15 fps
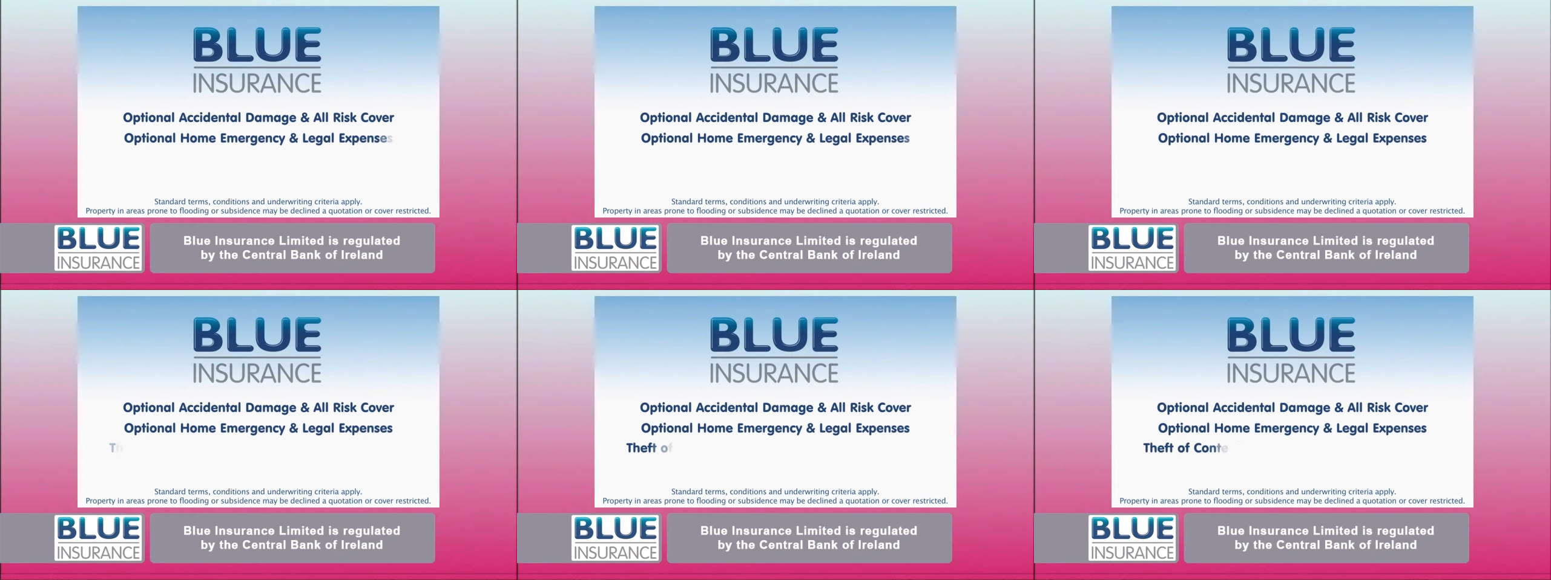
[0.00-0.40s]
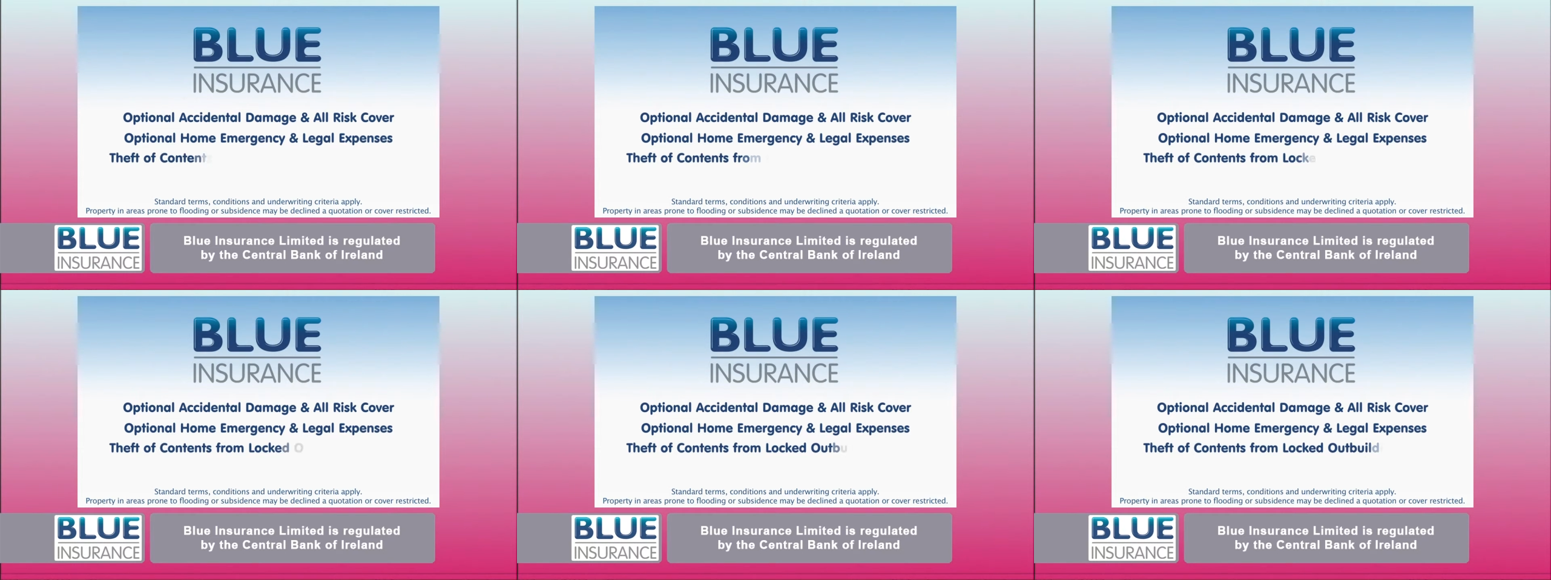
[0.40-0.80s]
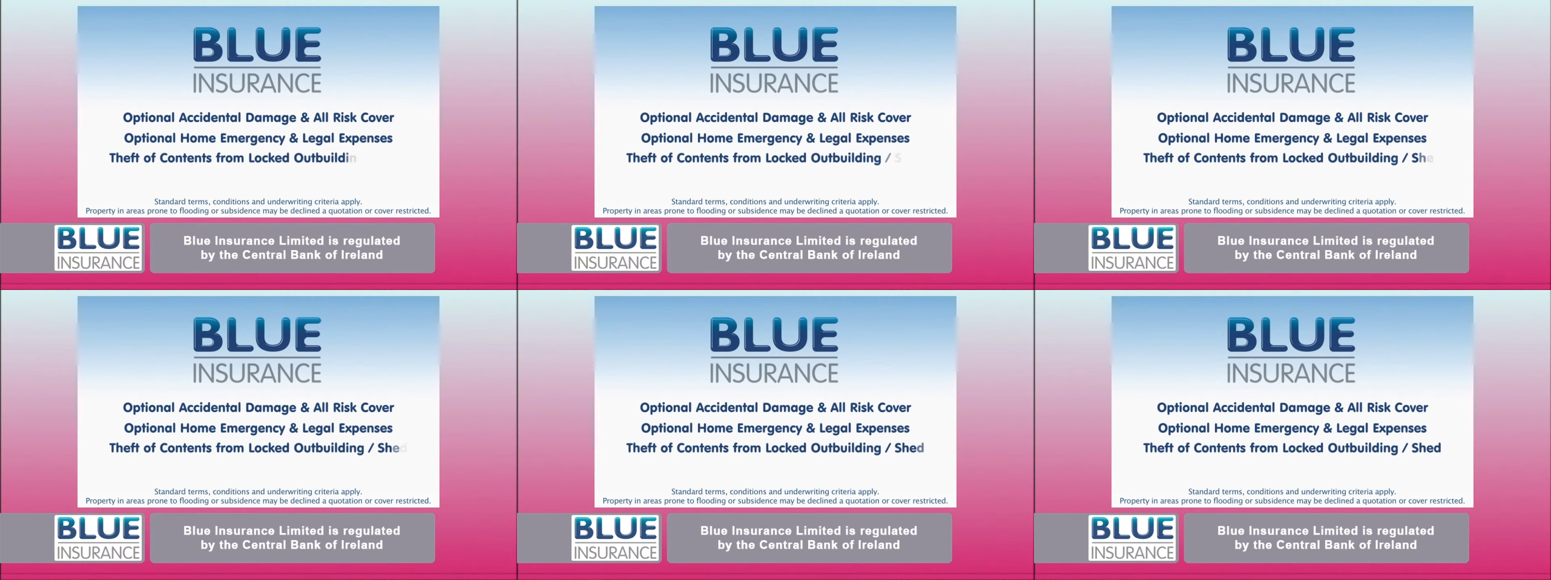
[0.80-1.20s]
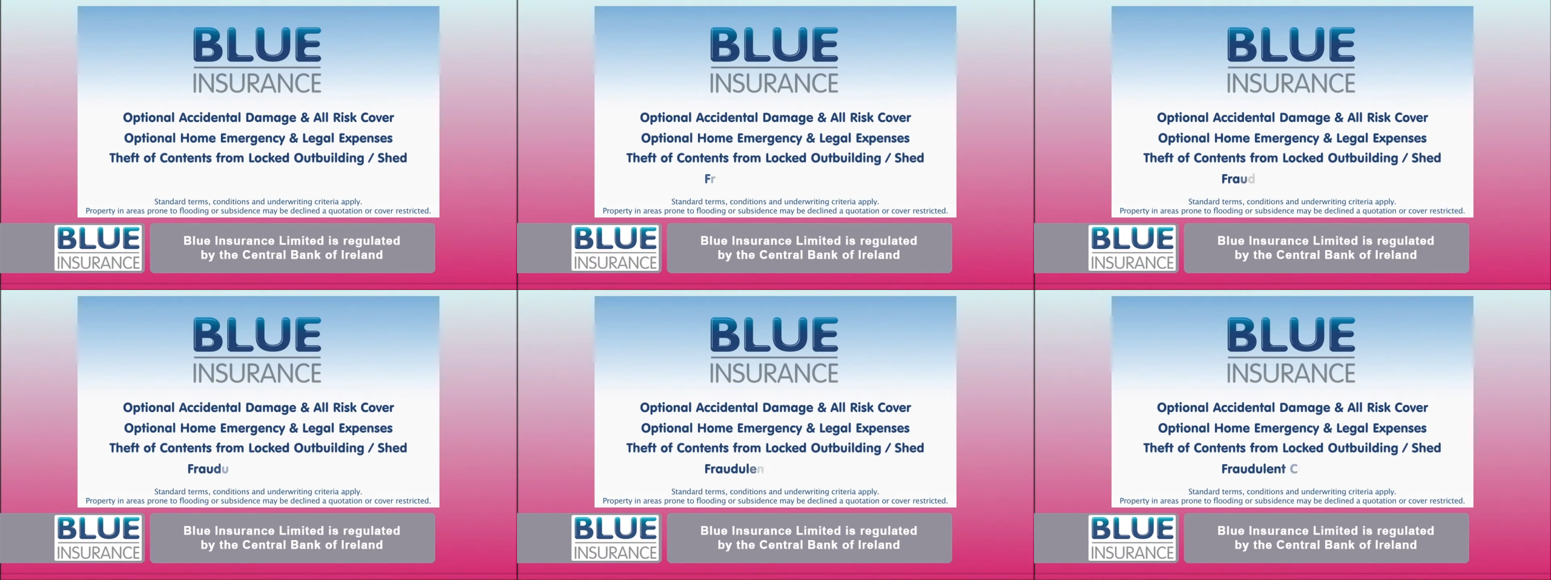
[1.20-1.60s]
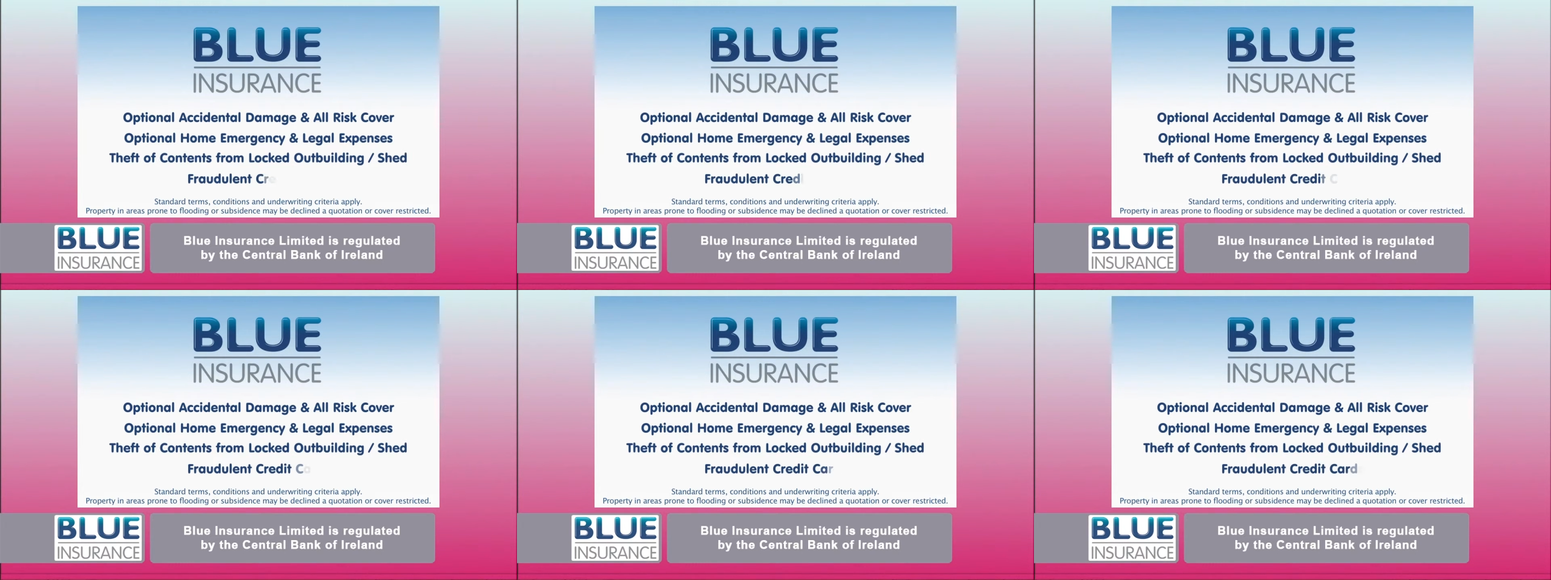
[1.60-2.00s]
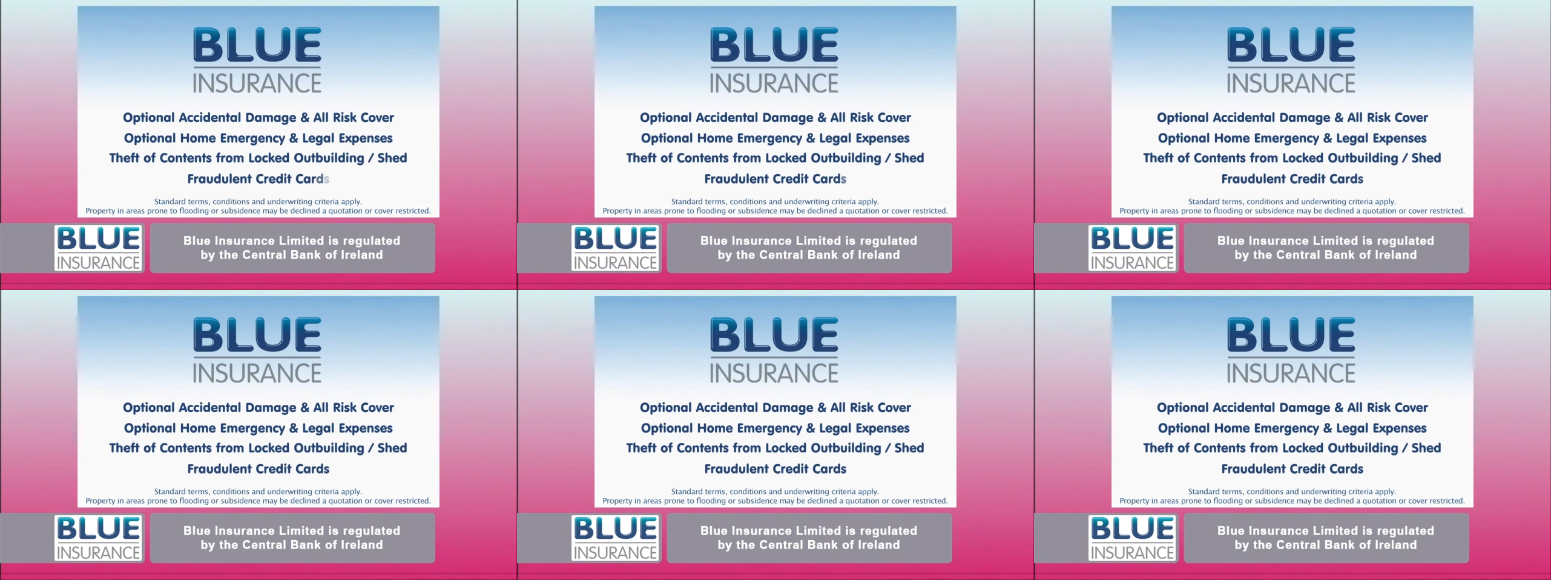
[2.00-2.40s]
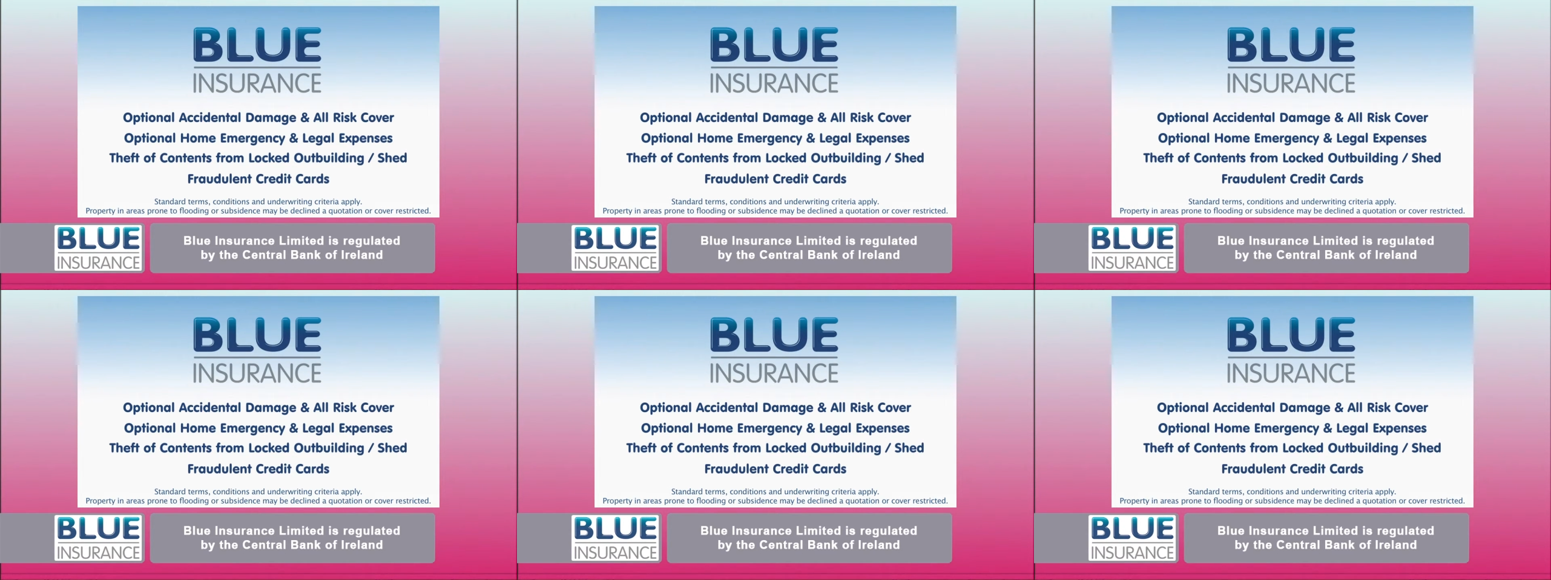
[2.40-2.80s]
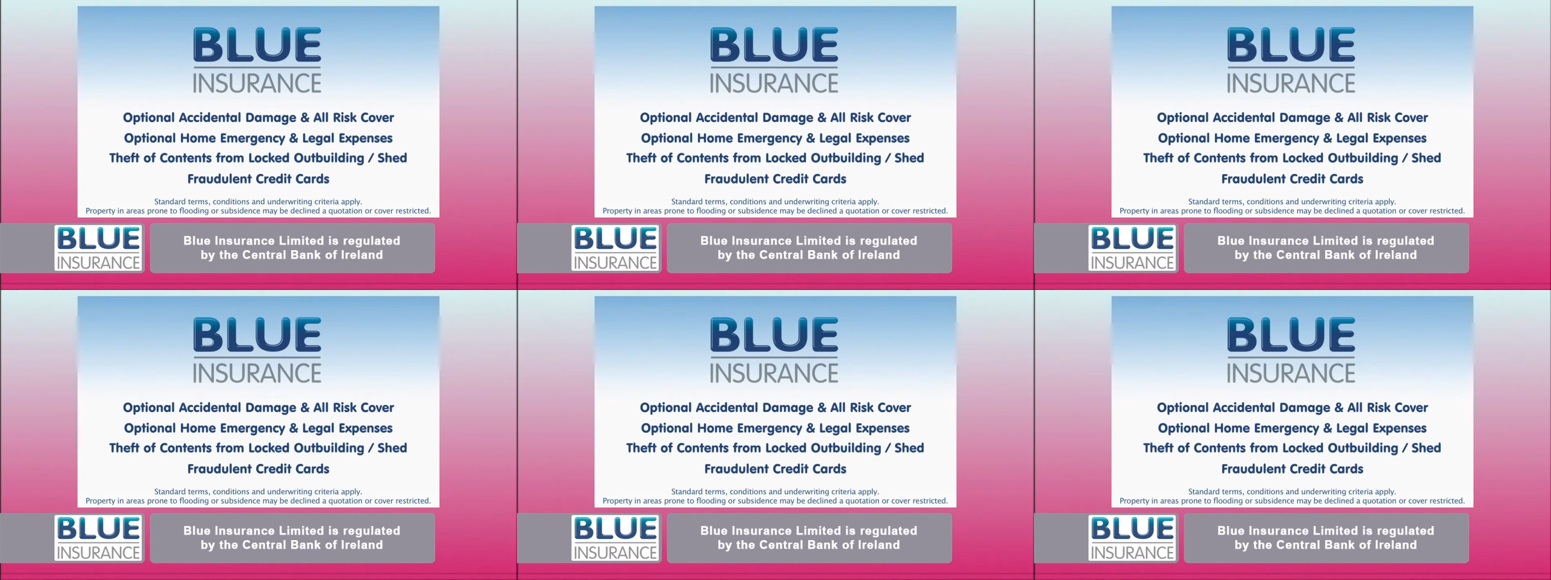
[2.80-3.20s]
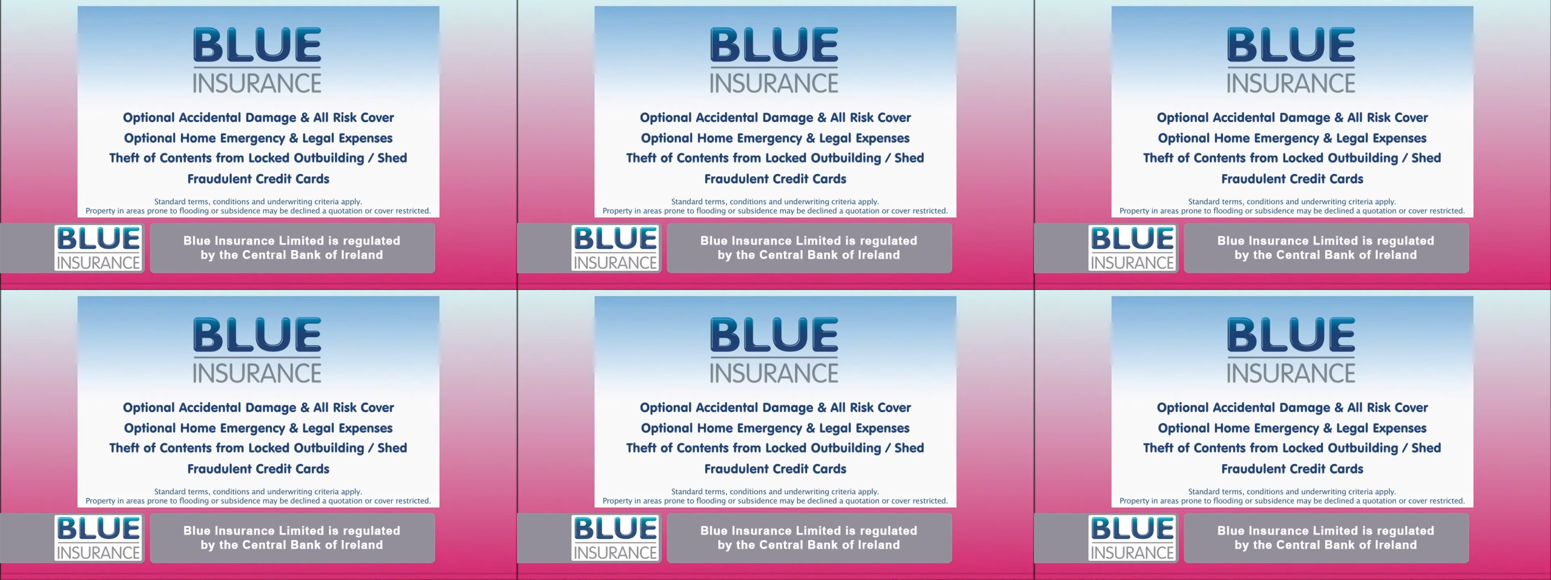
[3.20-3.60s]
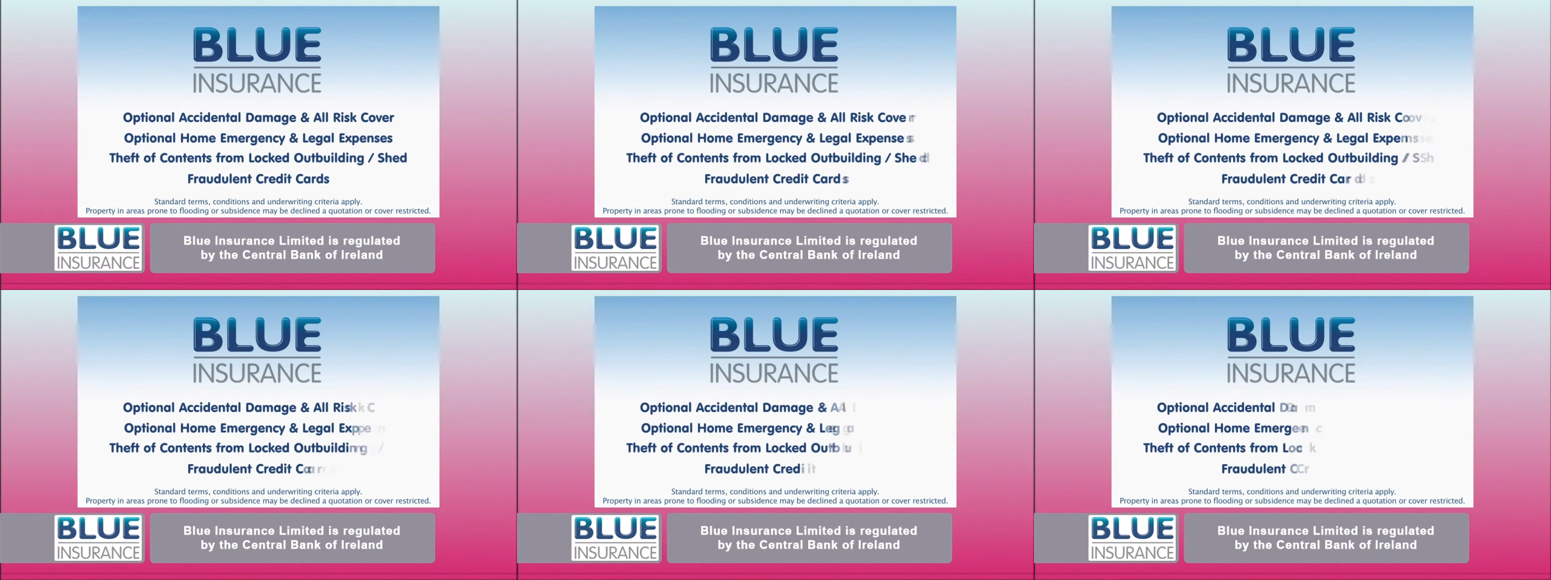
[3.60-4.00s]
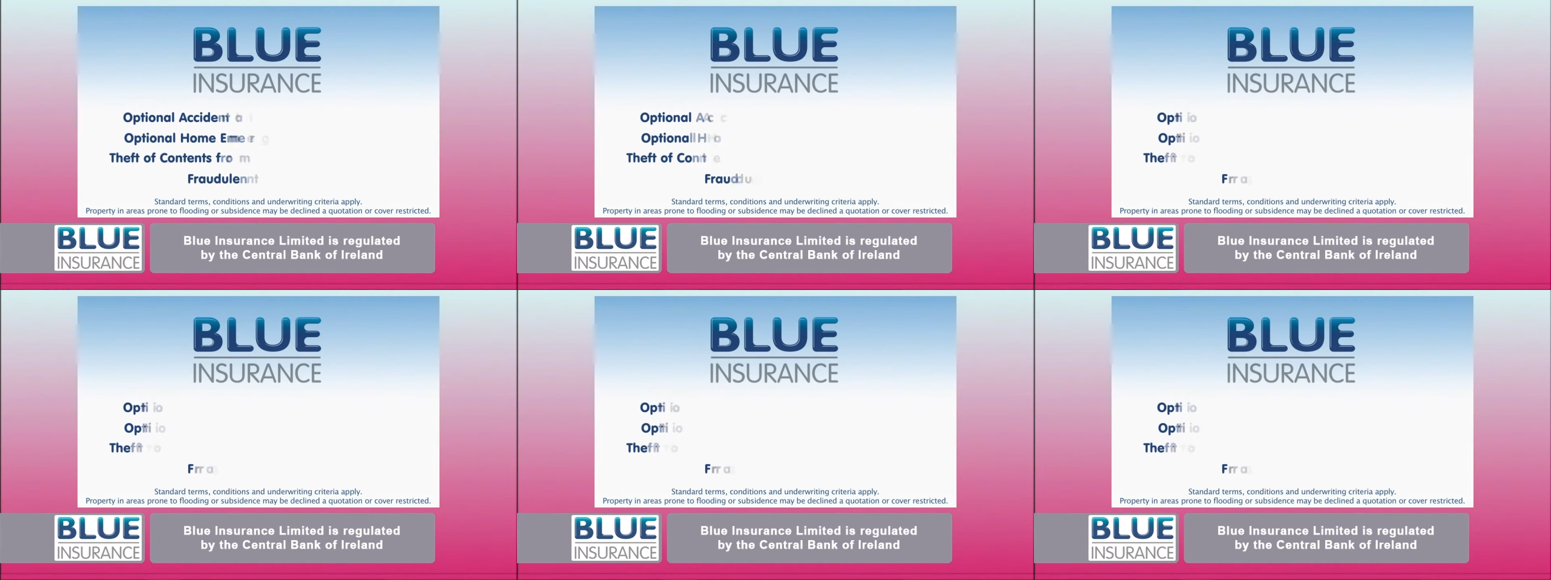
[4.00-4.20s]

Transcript: (no speaker visible)